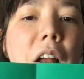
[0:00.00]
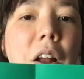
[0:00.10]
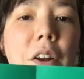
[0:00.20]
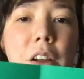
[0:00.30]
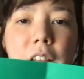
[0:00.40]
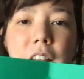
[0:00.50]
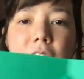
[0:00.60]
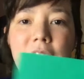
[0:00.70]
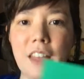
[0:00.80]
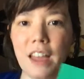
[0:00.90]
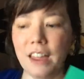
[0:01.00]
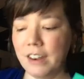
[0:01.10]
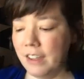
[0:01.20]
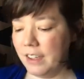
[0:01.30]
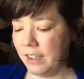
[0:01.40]
All right, and
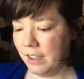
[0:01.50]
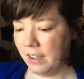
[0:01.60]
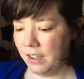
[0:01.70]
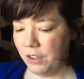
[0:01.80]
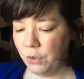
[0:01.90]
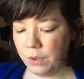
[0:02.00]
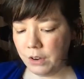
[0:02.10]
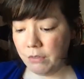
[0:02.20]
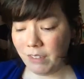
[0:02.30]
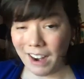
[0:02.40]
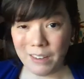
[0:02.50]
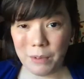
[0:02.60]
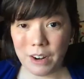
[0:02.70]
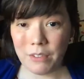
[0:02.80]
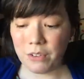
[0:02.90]
then you can write
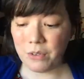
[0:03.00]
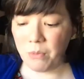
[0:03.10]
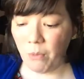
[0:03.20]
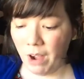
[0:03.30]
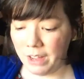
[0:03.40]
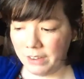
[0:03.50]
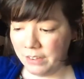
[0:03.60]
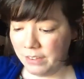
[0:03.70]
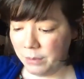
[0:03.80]
whatever you want.